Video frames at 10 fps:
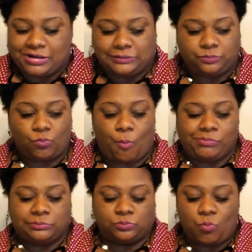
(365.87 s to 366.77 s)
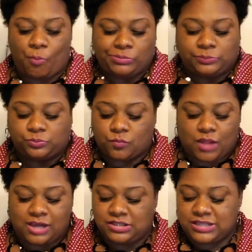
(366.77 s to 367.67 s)
I
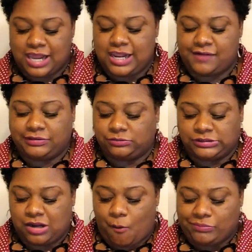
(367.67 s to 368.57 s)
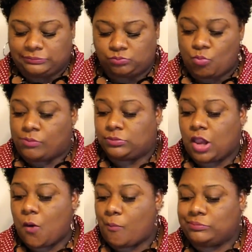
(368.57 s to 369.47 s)
just gotta have it on deck.
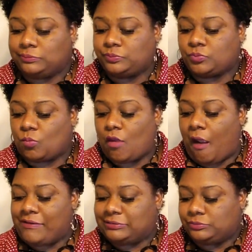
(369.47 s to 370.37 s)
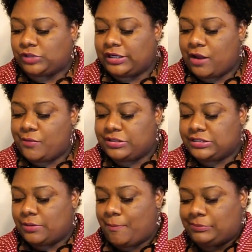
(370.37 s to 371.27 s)
Oh, and I
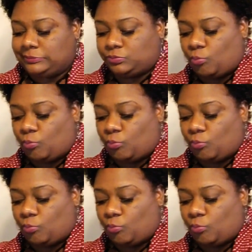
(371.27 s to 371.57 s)
ordered some